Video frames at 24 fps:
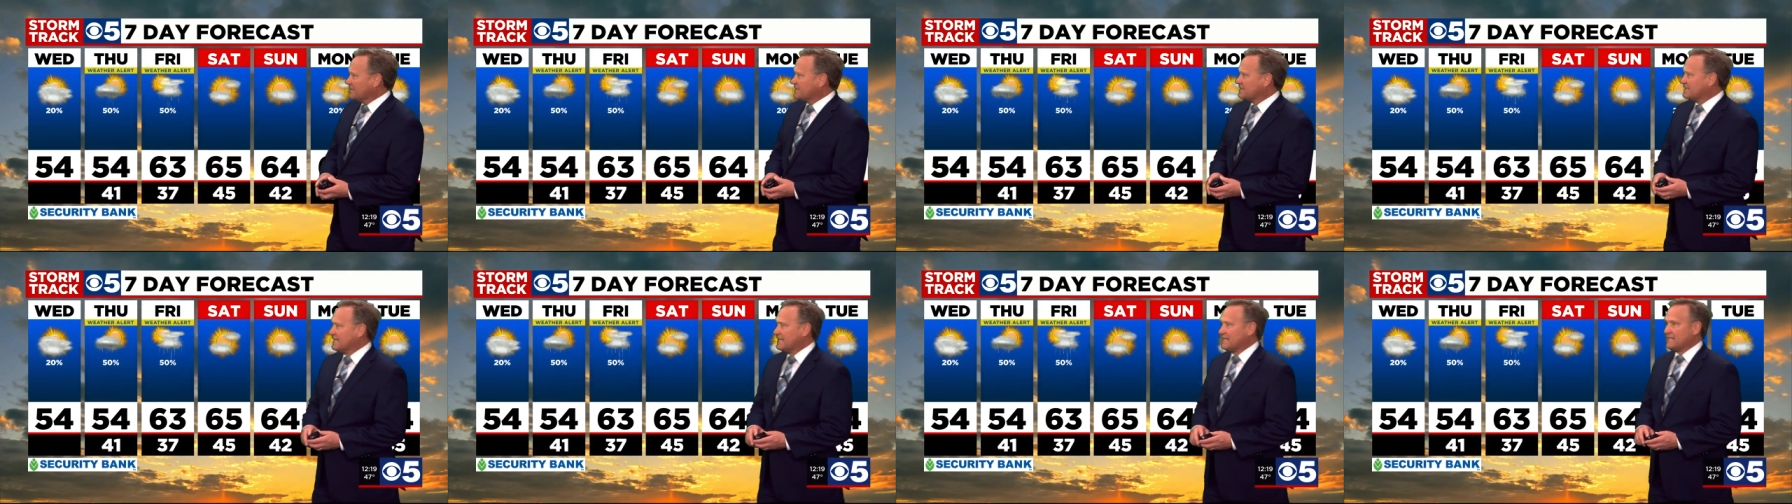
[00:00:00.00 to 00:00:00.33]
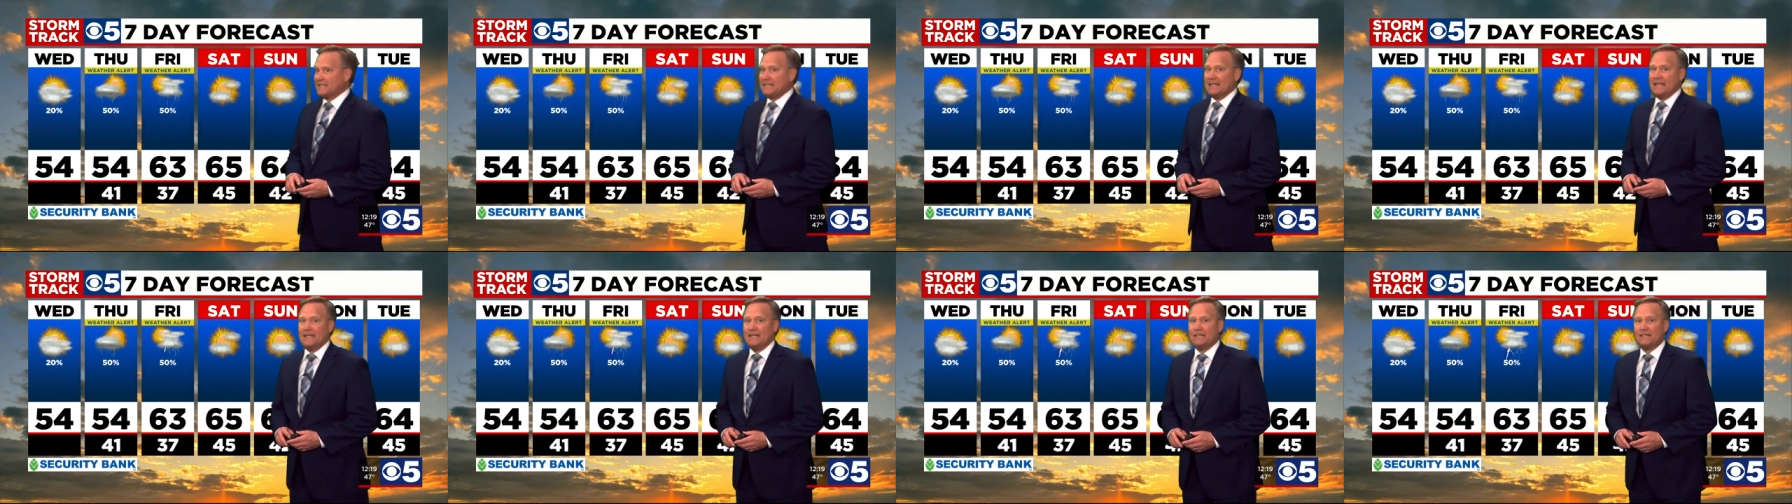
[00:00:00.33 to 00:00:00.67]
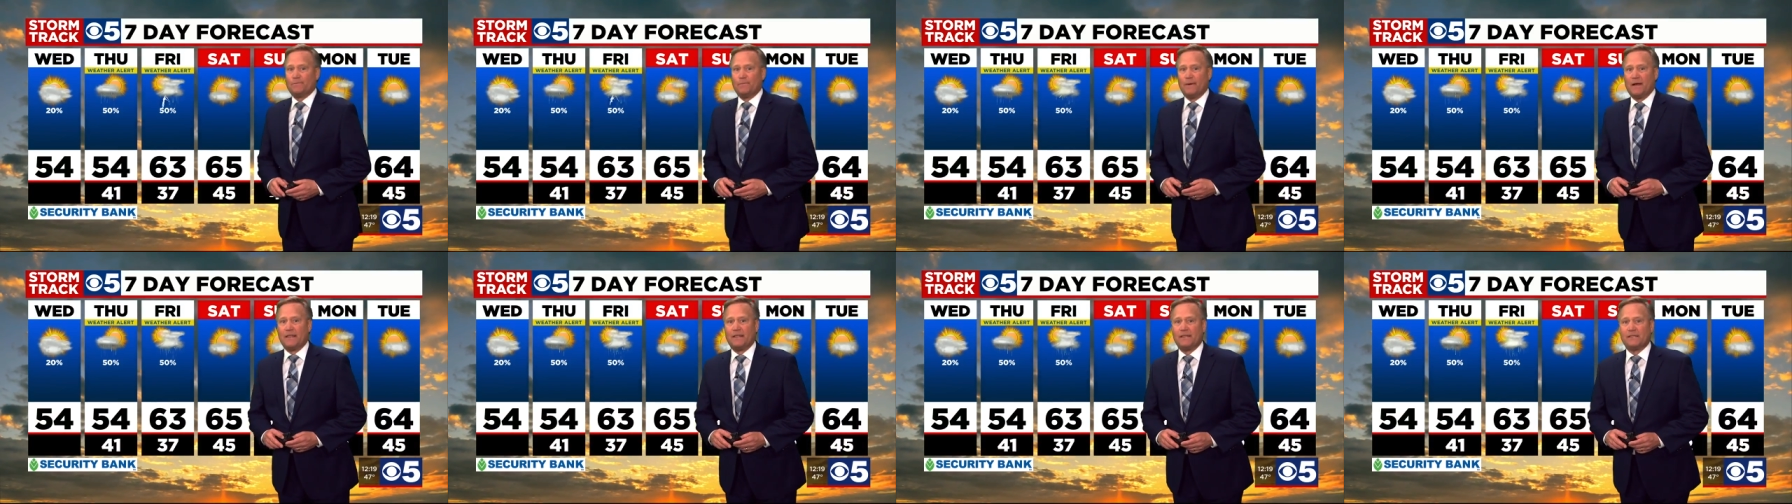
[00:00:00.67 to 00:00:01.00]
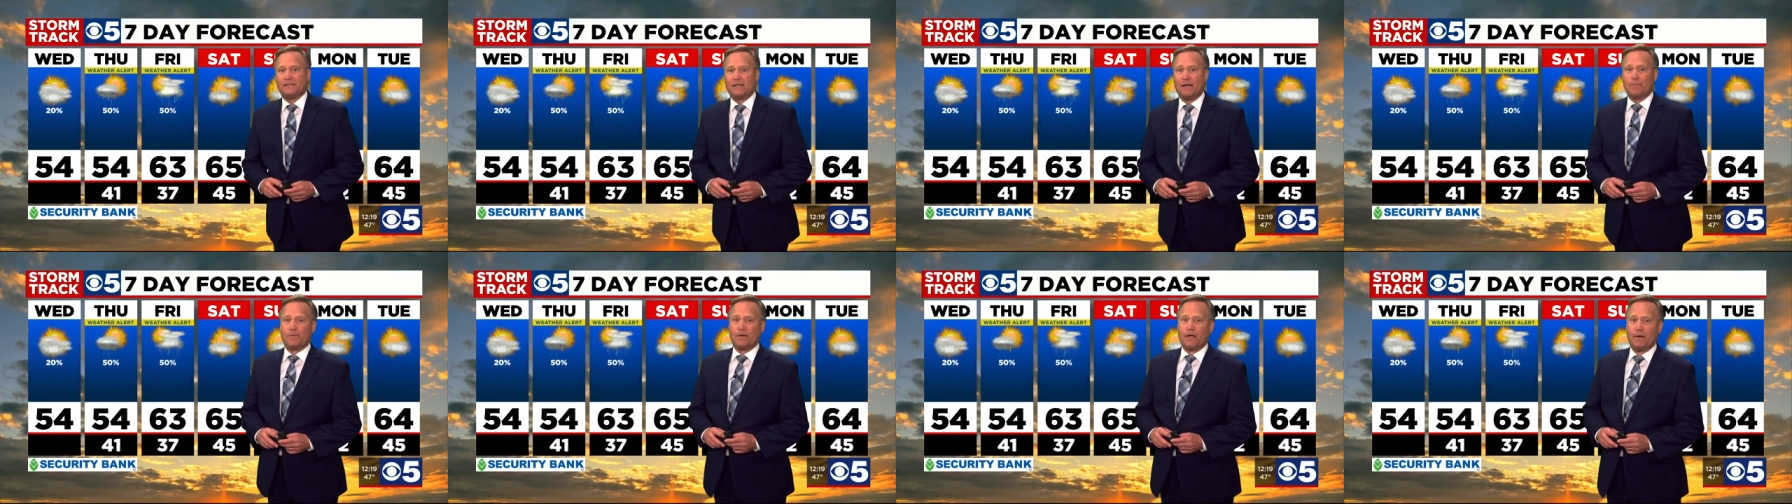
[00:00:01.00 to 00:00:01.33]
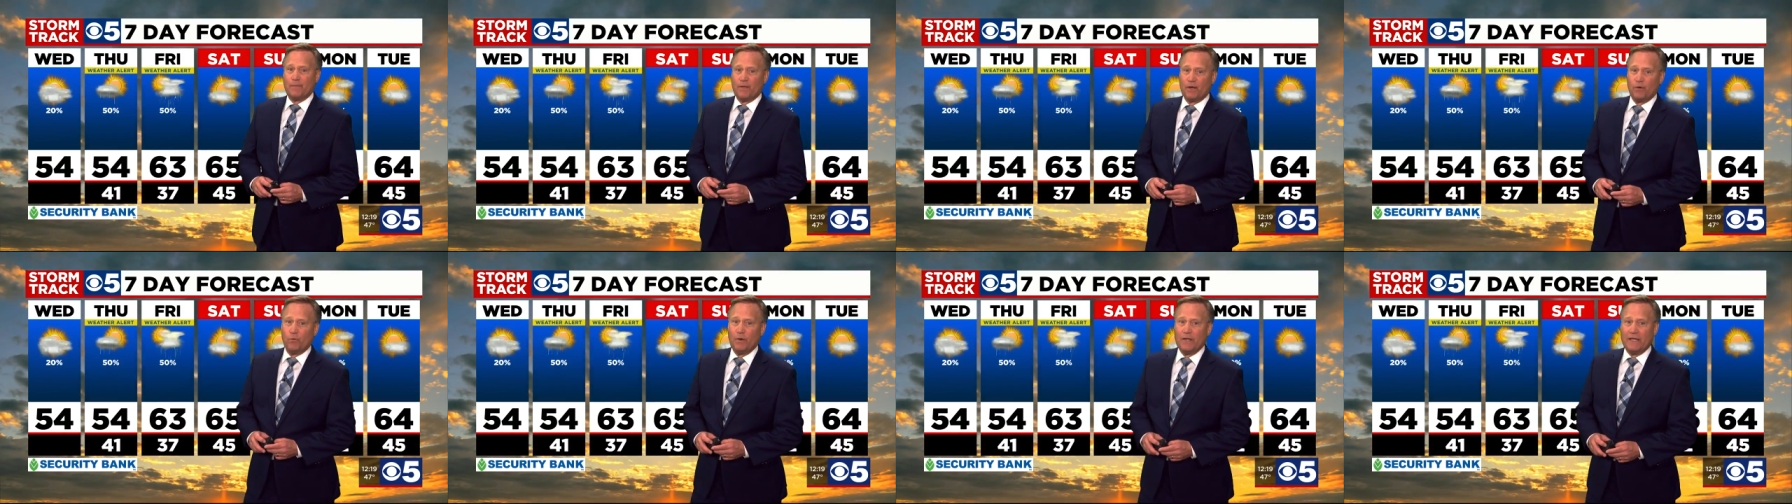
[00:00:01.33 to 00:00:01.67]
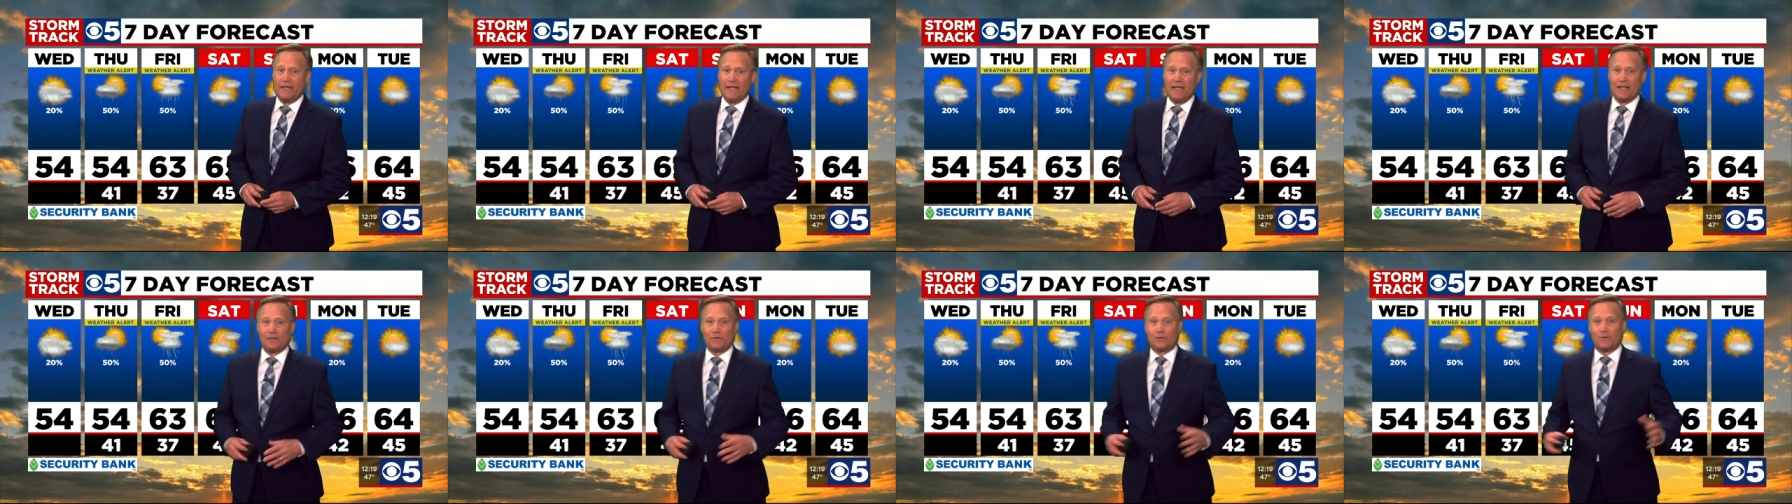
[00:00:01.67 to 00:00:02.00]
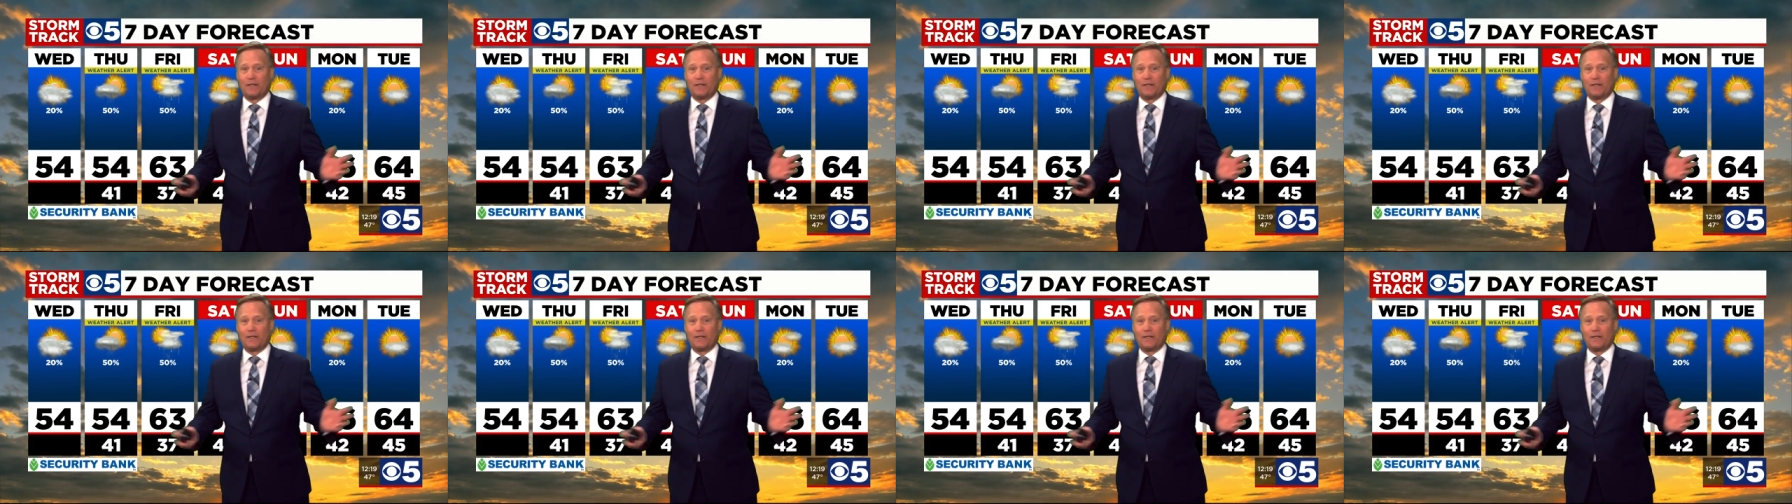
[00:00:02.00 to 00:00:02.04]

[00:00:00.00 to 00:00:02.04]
60s by this upcoming weekend.